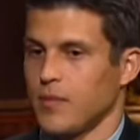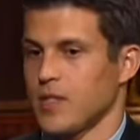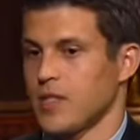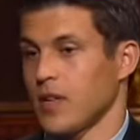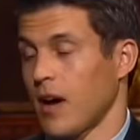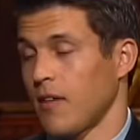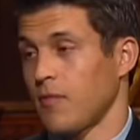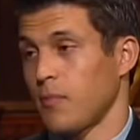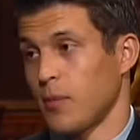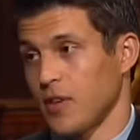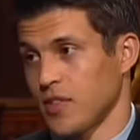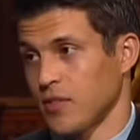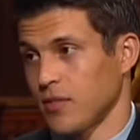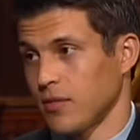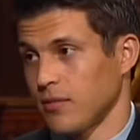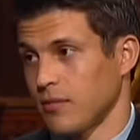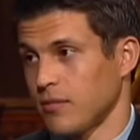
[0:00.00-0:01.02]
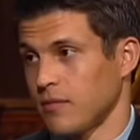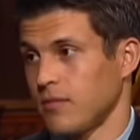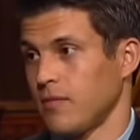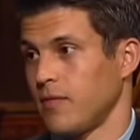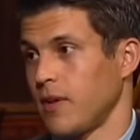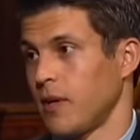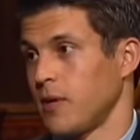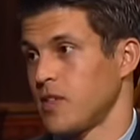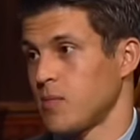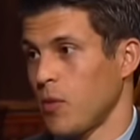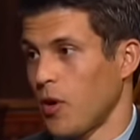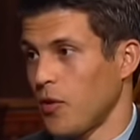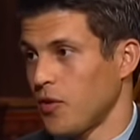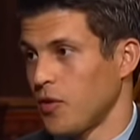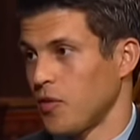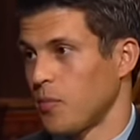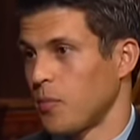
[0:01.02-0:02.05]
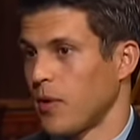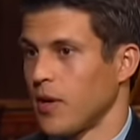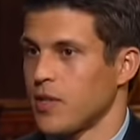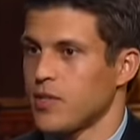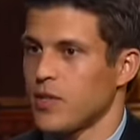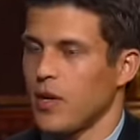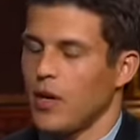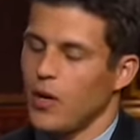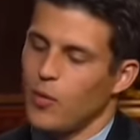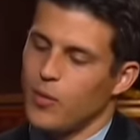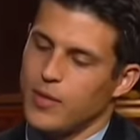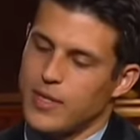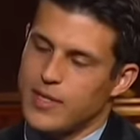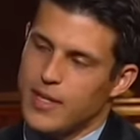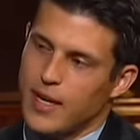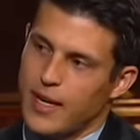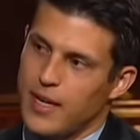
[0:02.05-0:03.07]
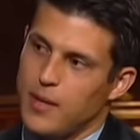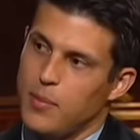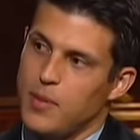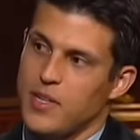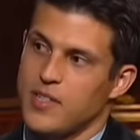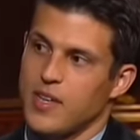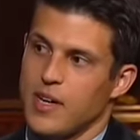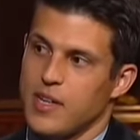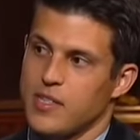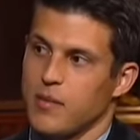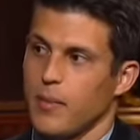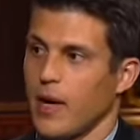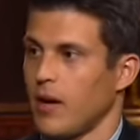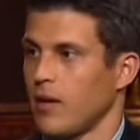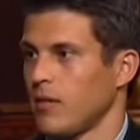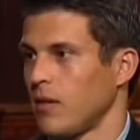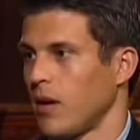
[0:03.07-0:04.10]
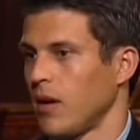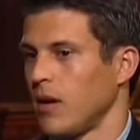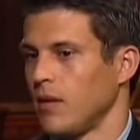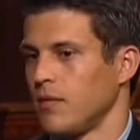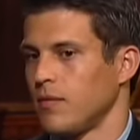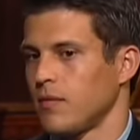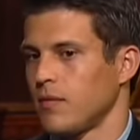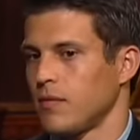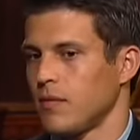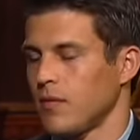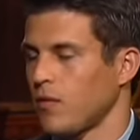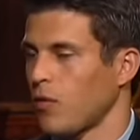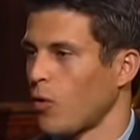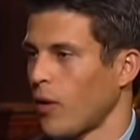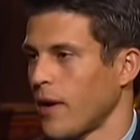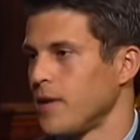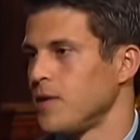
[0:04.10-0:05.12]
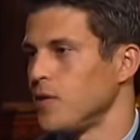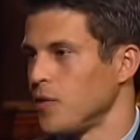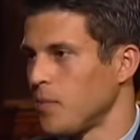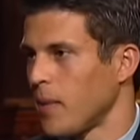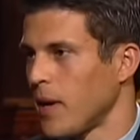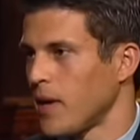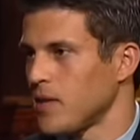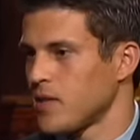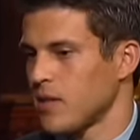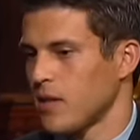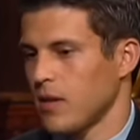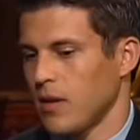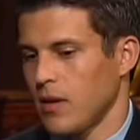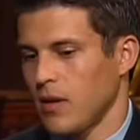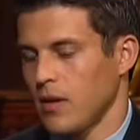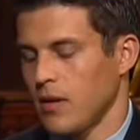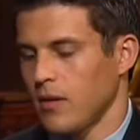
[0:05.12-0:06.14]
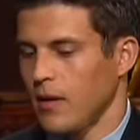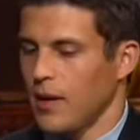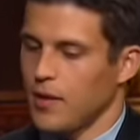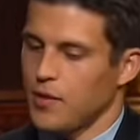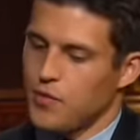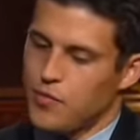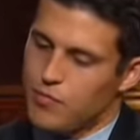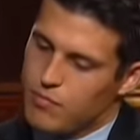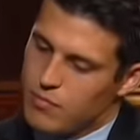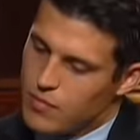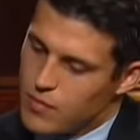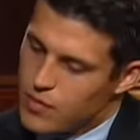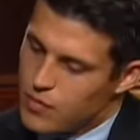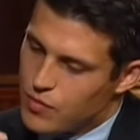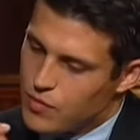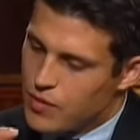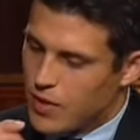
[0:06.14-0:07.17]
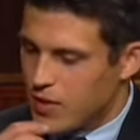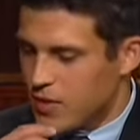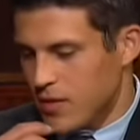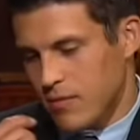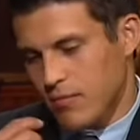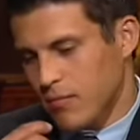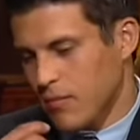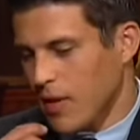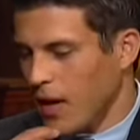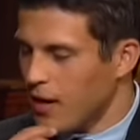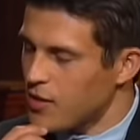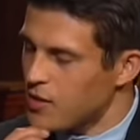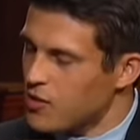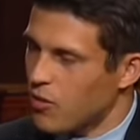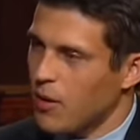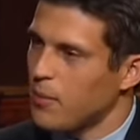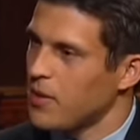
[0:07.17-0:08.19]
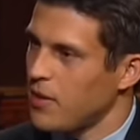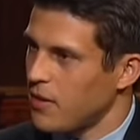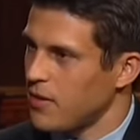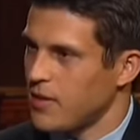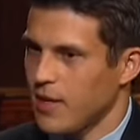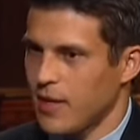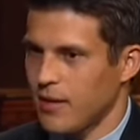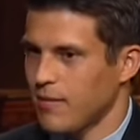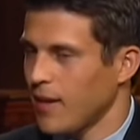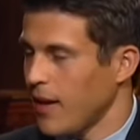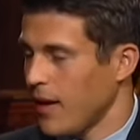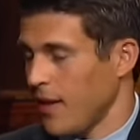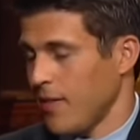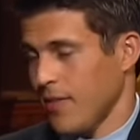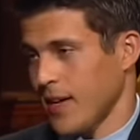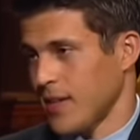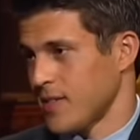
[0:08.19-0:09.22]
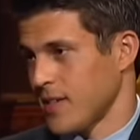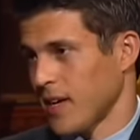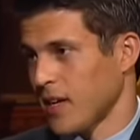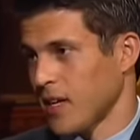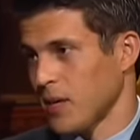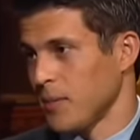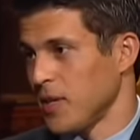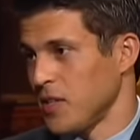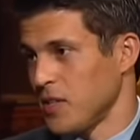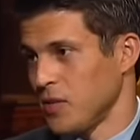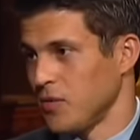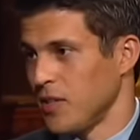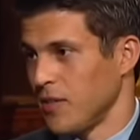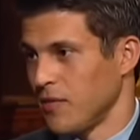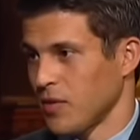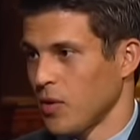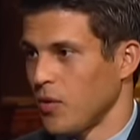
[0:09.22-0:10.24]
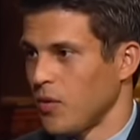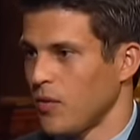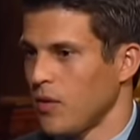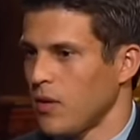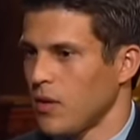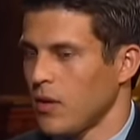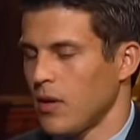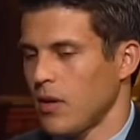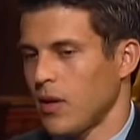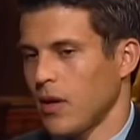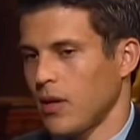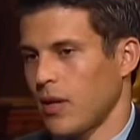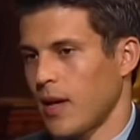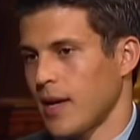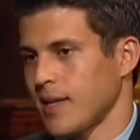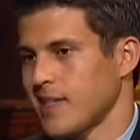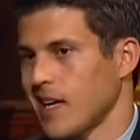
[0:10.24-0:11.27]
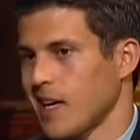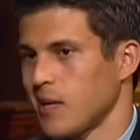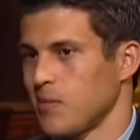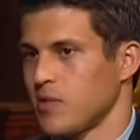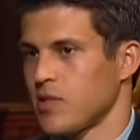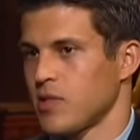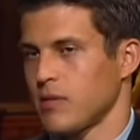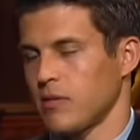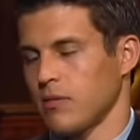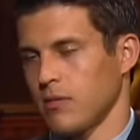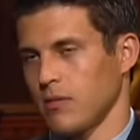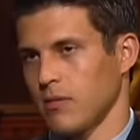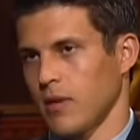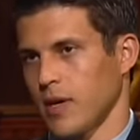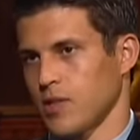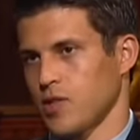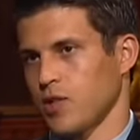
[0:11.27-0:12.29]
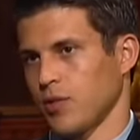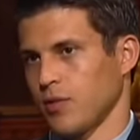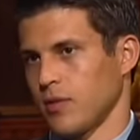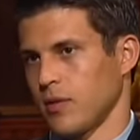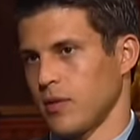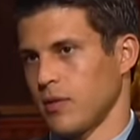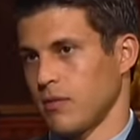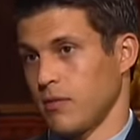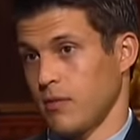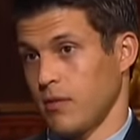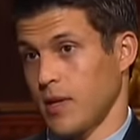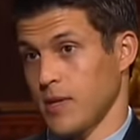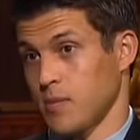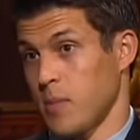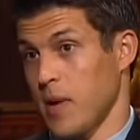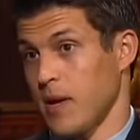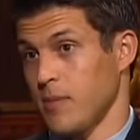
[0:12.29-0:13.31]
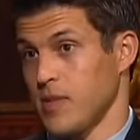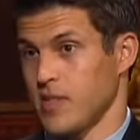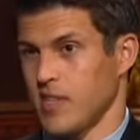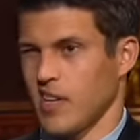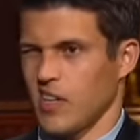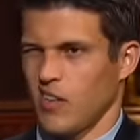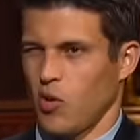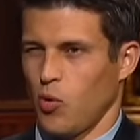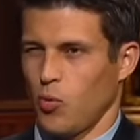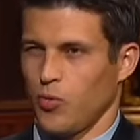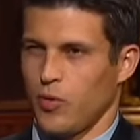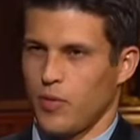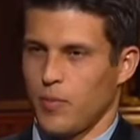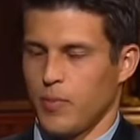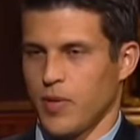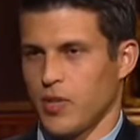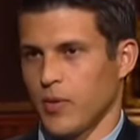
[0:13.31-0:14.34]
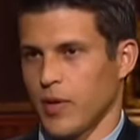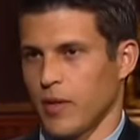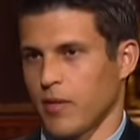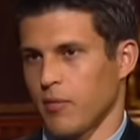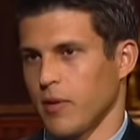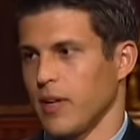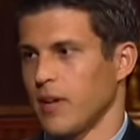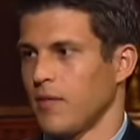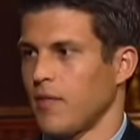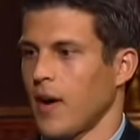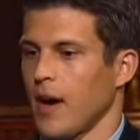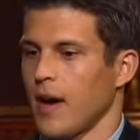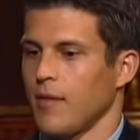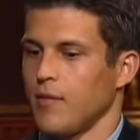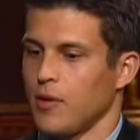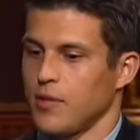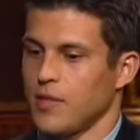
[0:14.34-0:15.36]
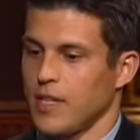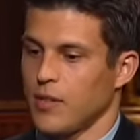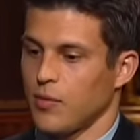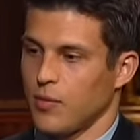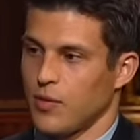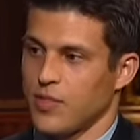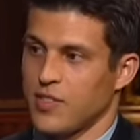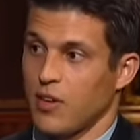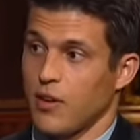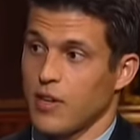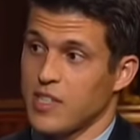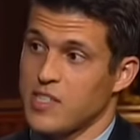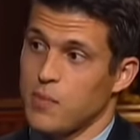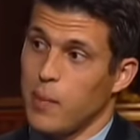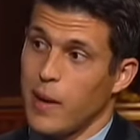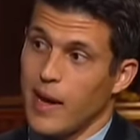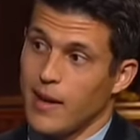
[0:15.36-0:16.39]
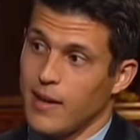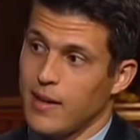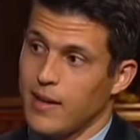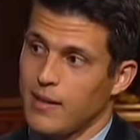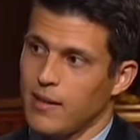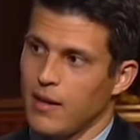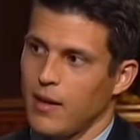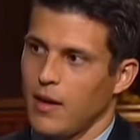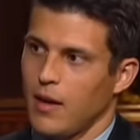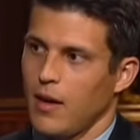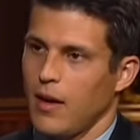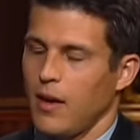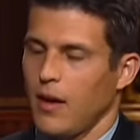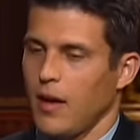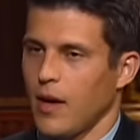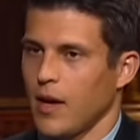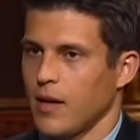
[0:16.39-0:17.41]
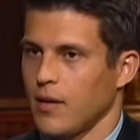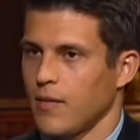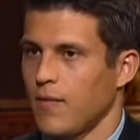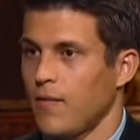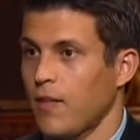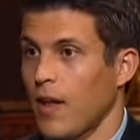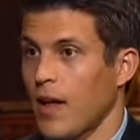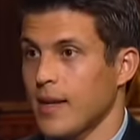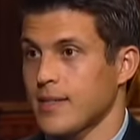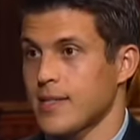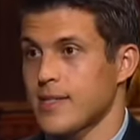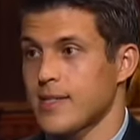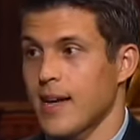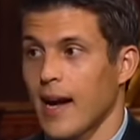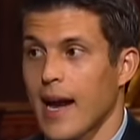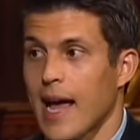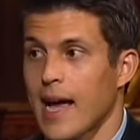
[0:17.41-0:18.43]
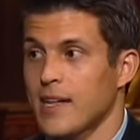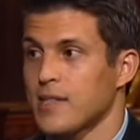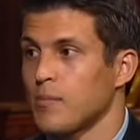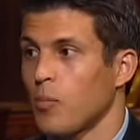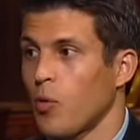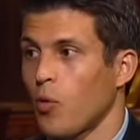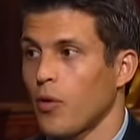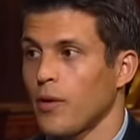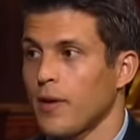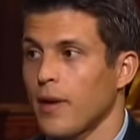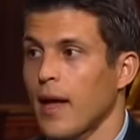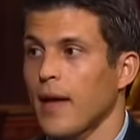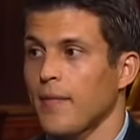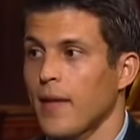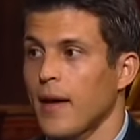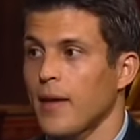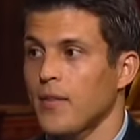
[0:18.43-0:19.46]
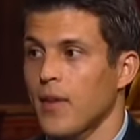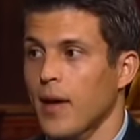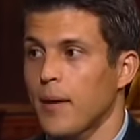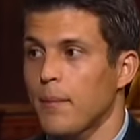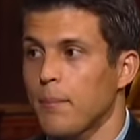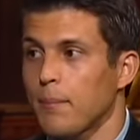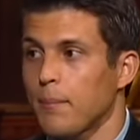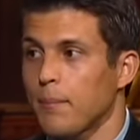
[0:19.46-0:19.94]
soft bristle, very small toothbrush with a tiny pea-sized amount of fluoride toothpaste, and just kind of scrubbing their teeth. That's not going to be too difficult. A lot of times as children, as babies get older, between three to five, their teeth will start expanding, mm -hmm. and floss is not as important at that time.